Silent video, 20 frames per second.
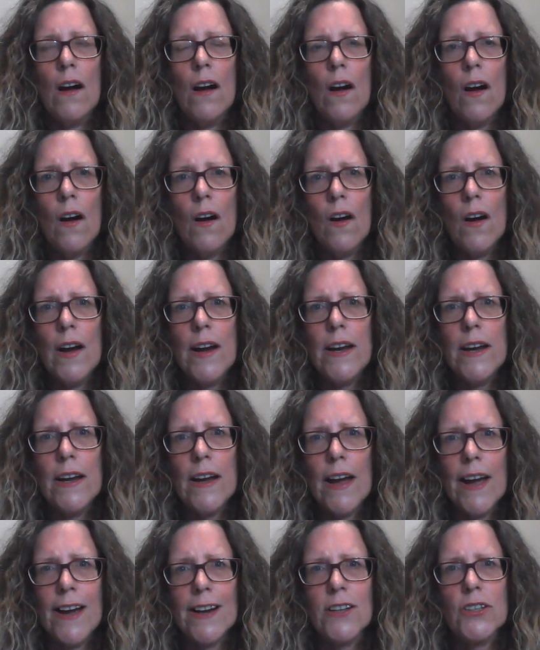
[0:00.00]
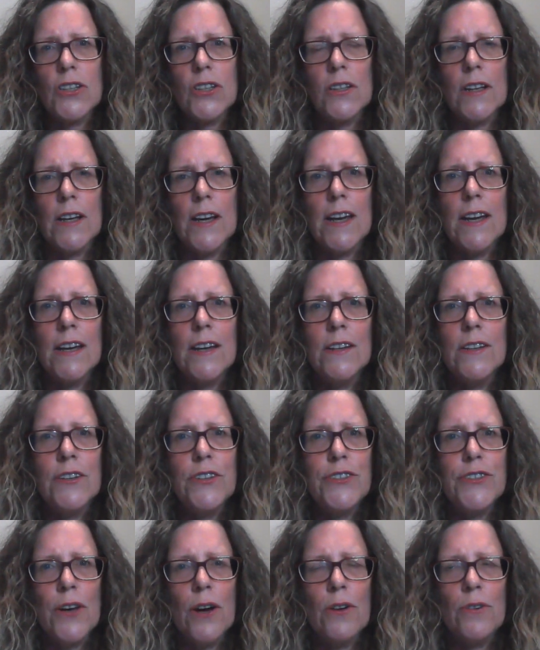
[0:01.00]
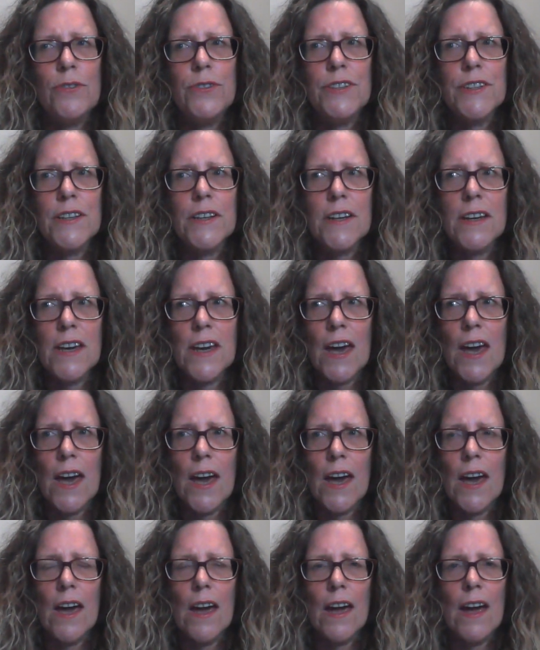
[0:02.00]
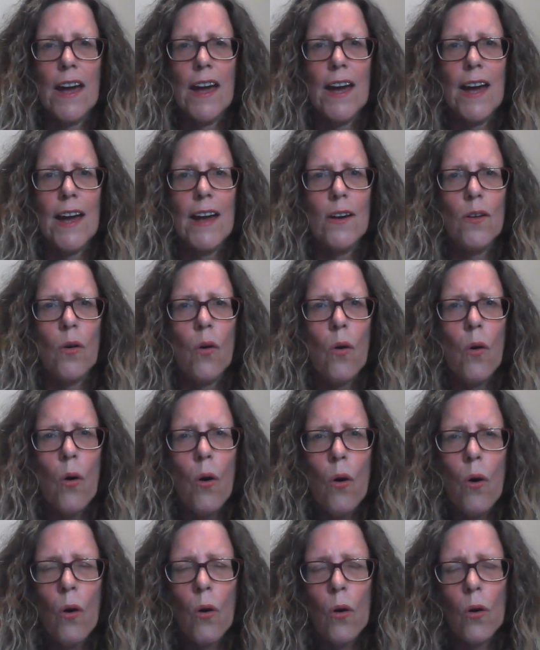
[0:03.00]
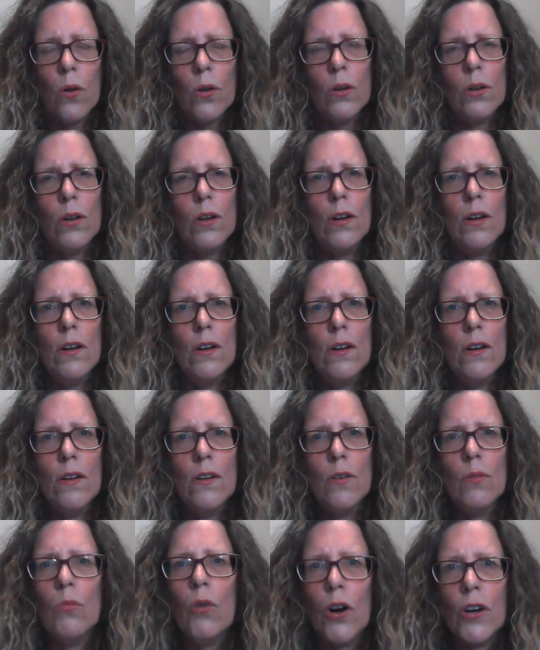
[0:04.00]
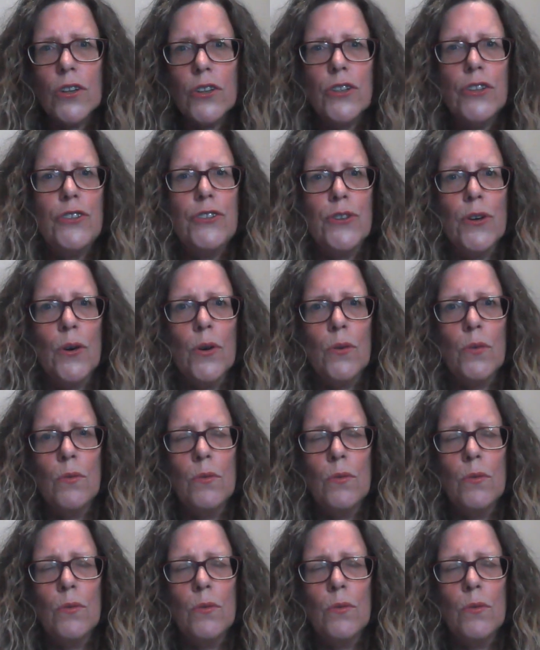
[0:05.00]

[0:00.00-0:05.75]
I actually don't care at all what you do.